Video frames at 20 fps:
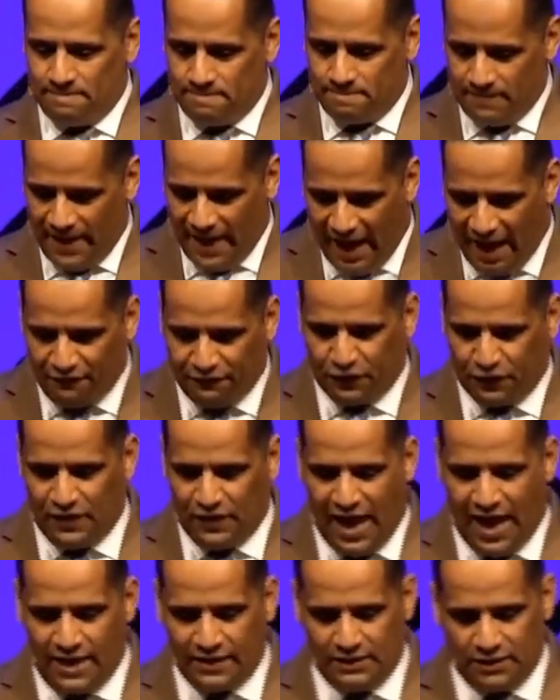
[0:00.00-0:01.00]
After
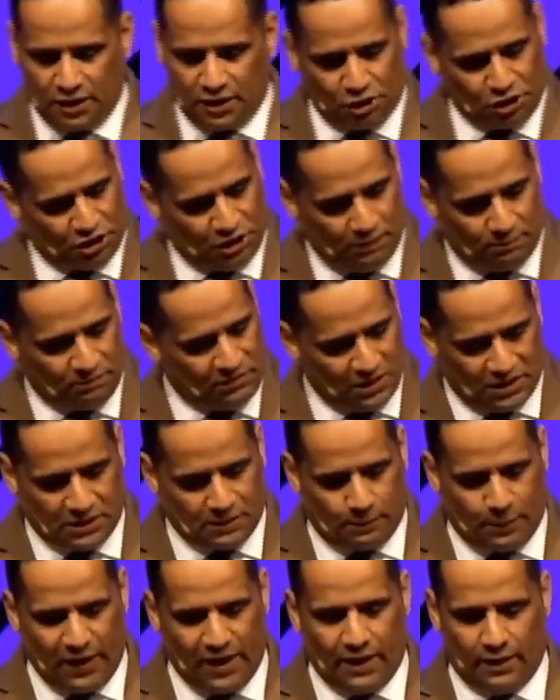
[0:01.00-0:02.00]
that, the ship
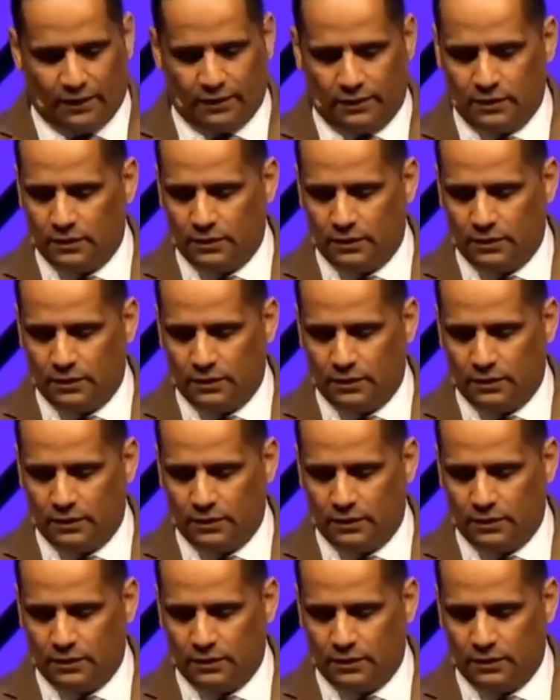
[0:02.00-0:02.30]
disappeared.